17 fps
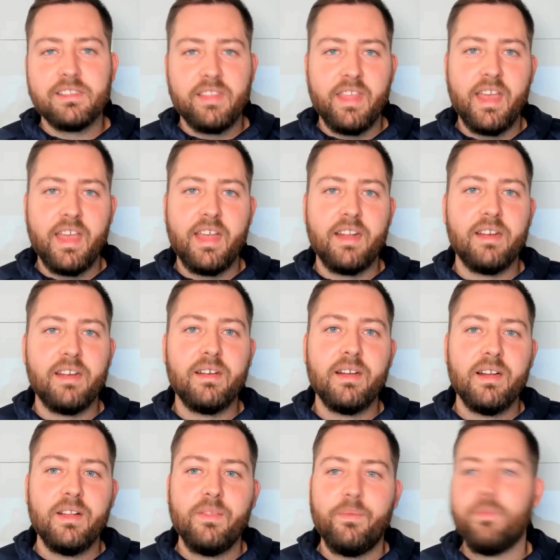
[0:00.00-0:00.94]
then
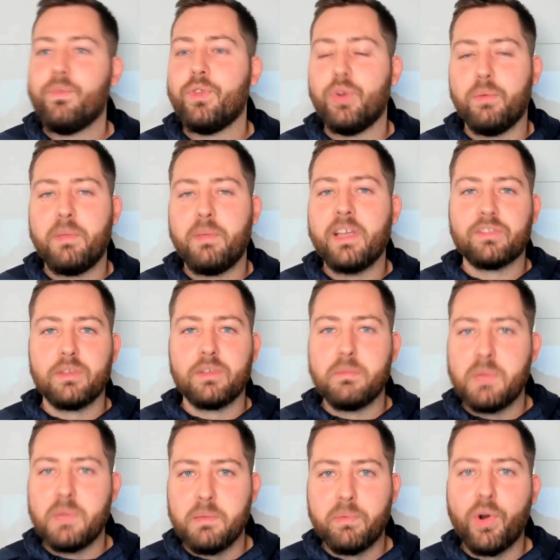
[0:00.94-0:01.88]
you'll basically
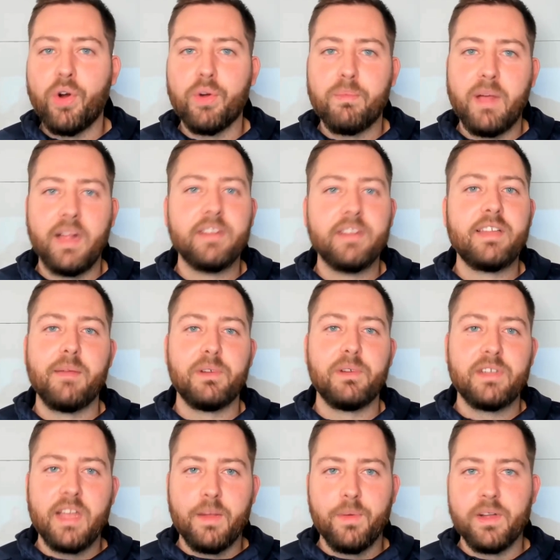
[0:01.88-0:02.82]
be broke by the time your
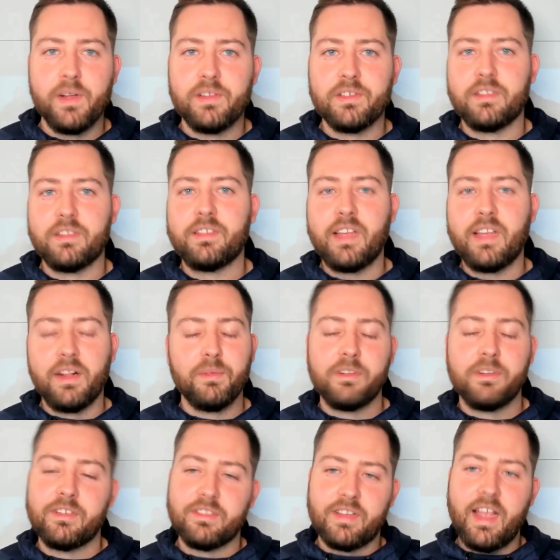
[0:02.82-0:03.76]
10 wagers are settled,
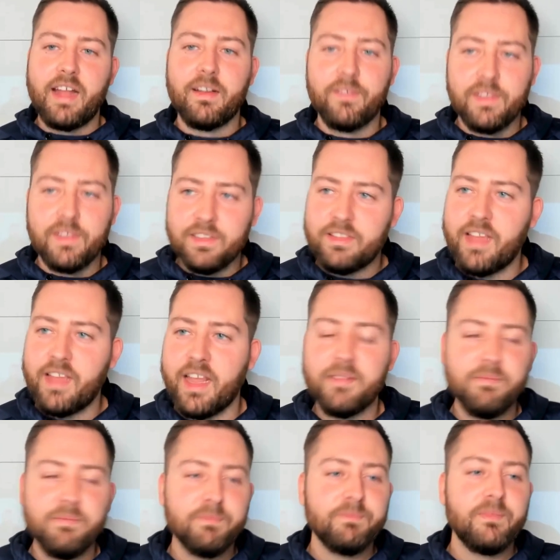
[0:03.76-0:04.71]
which is kind of
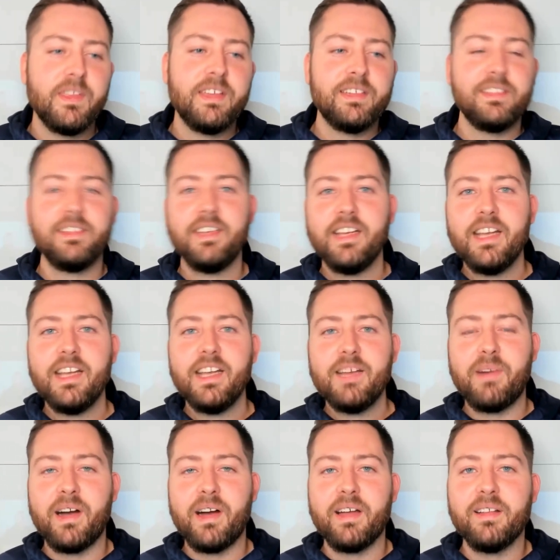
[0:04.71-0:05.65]
insane.
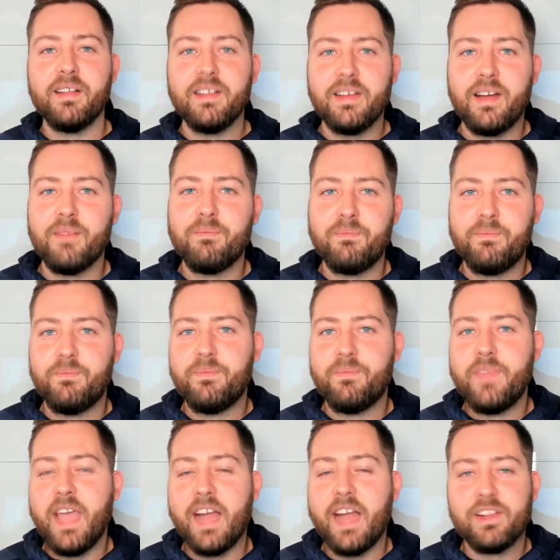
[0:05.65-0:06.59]
But
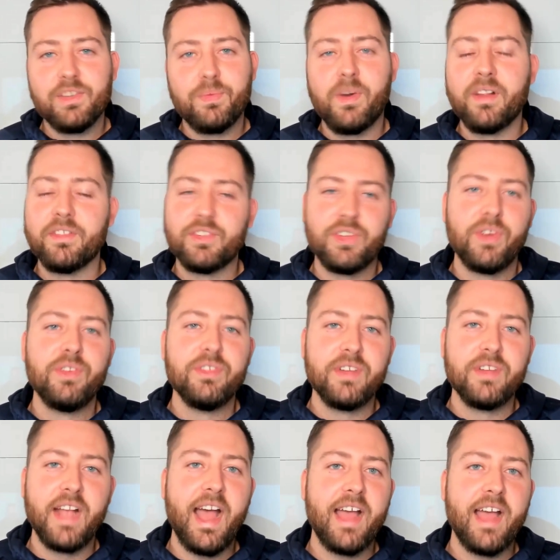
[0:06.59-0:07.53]
I just wanted to show you
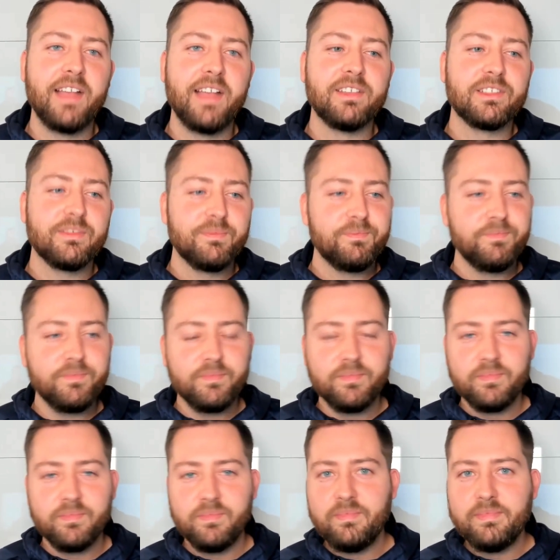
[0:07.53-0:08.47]
guys
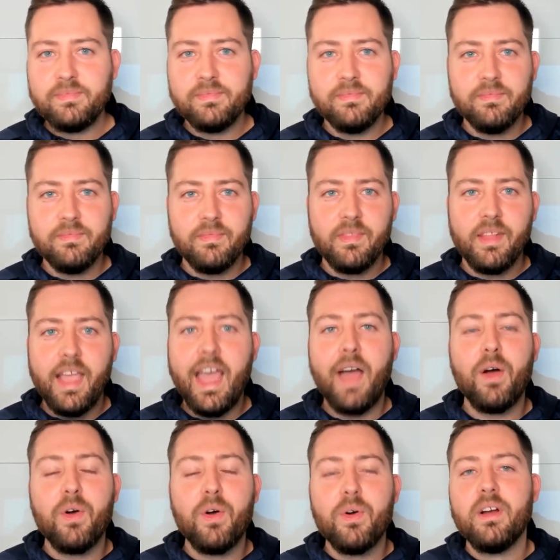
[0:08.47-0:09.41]

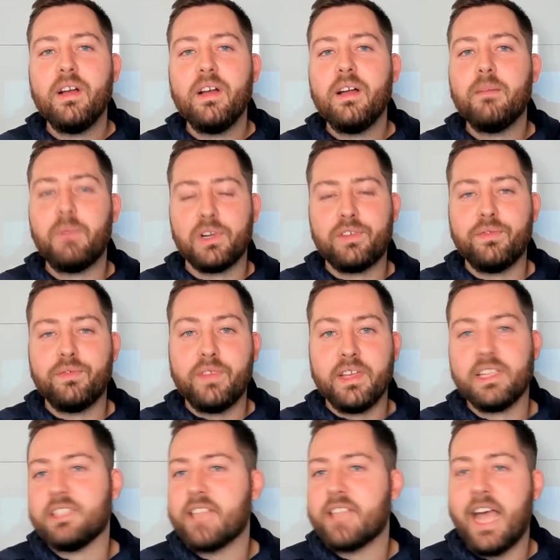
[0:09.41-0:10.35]
how much VIG
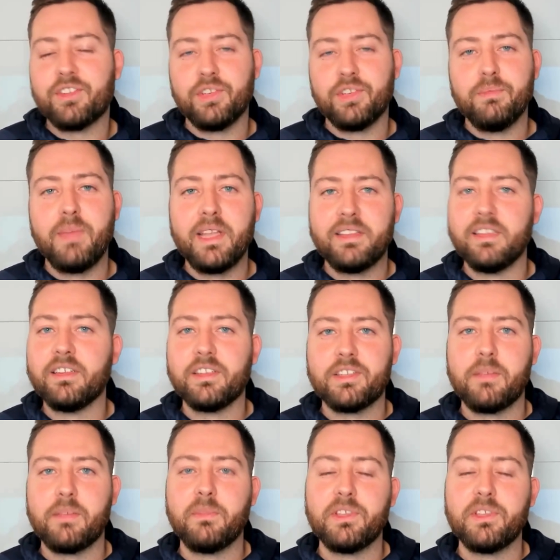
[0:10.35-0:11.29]
is actually baked into
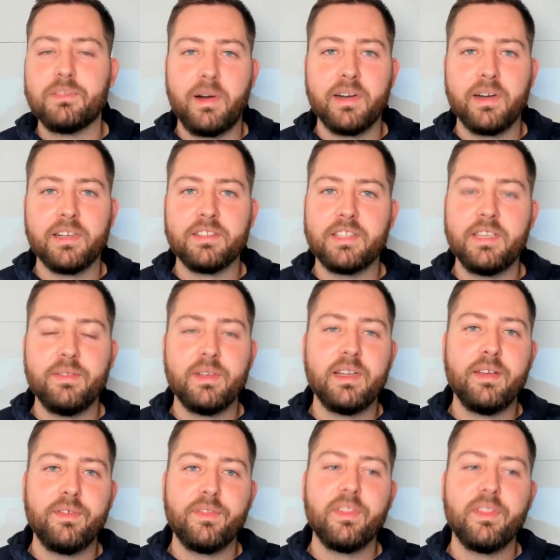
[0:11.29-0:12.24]
some of these markets, even
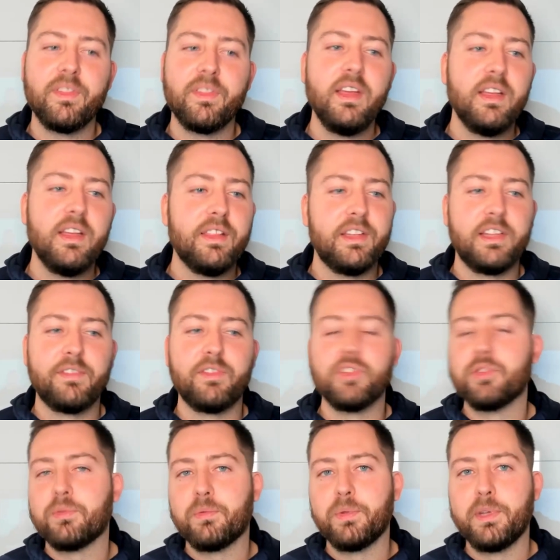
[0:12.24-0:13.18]
if the difference
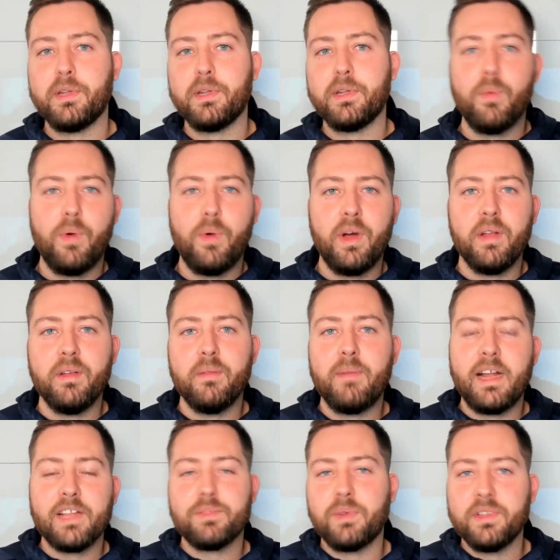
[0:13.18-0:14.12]
between
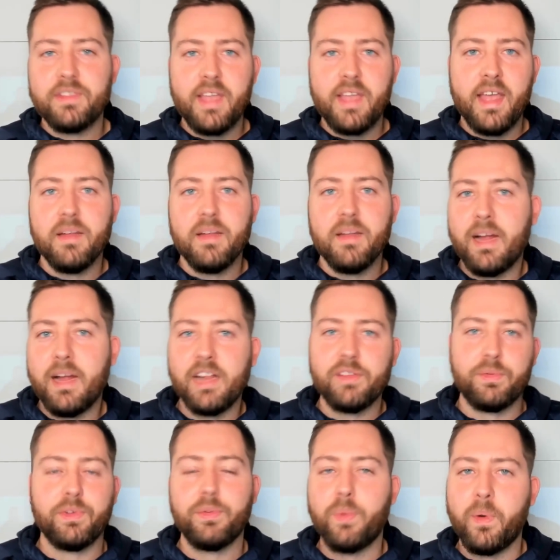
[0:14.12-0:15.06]
minus 110 and minus
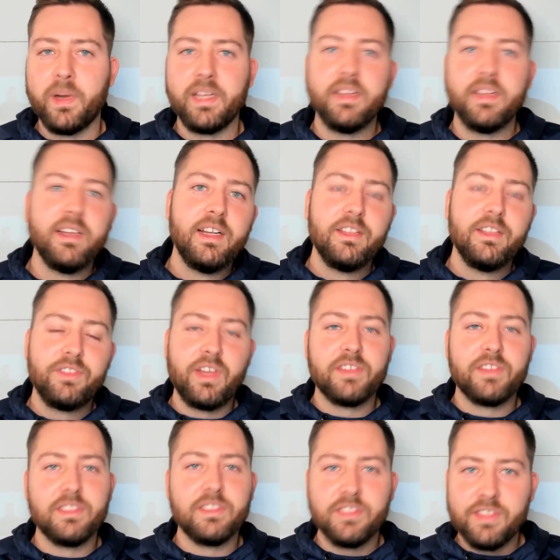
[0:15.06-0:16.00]
120
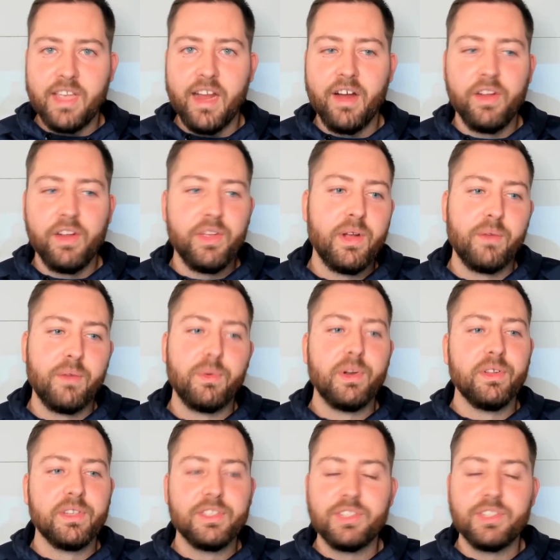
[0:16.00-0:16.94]
doesn't scare you. It
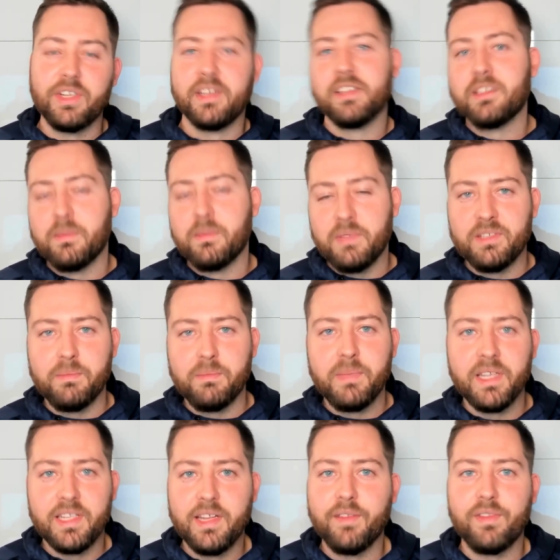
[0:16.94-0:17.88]
really should. It's a
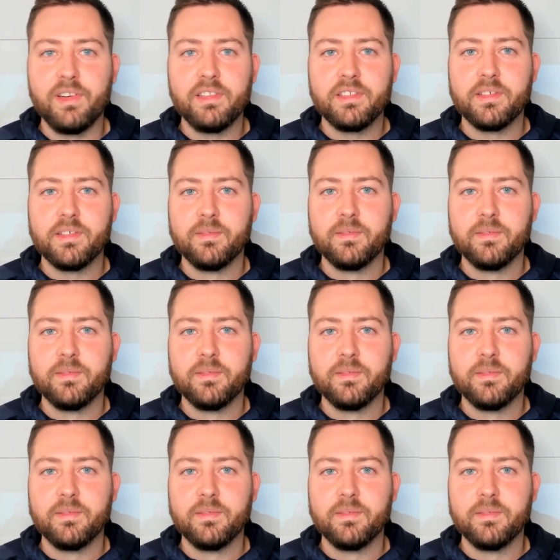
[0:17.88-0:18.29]
big difference.